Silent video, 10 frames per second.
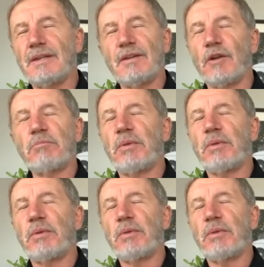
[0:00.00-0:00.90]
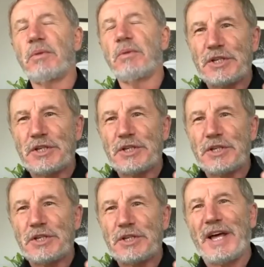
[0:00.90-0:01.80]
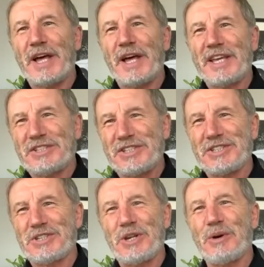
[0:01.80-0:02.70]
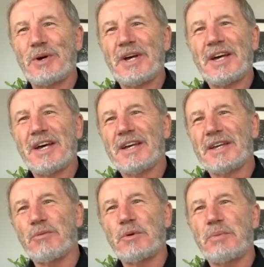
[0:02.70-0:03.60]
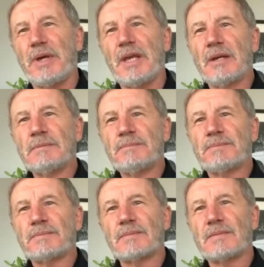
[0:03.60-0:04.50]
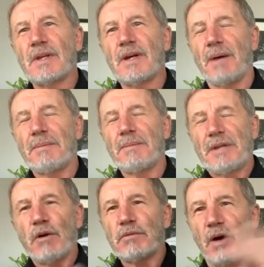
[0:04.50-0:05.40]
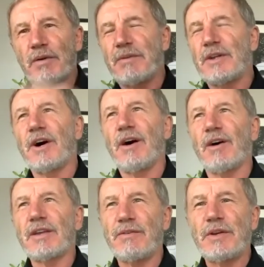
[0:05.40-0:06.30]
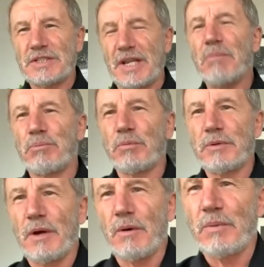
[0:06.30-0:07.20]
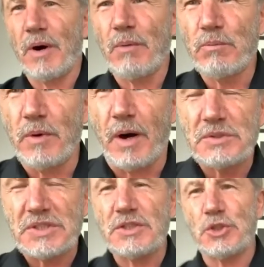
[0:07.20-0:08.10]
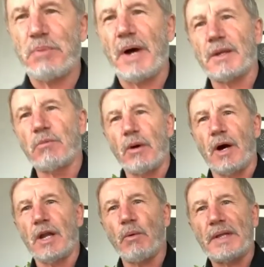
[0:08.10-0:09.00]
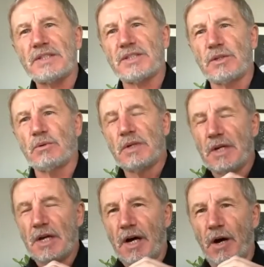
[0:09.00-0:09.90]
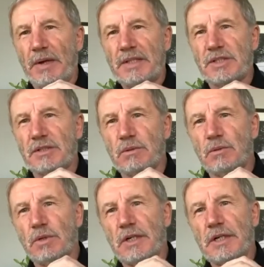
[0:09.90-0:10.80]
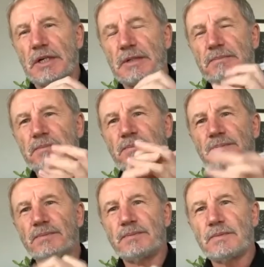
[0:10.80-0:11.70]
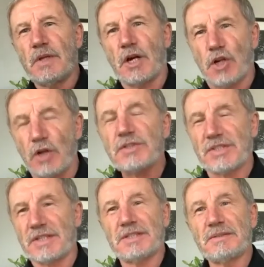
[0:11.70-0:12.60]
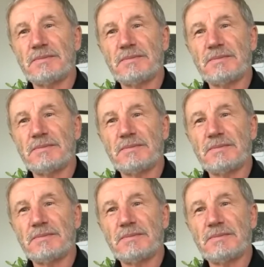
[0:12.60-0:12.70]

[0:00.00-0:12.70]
unbelievably strange places, you know. It would be, I mean, I'll give you an example. You know, I was in Japan and I went to a concert.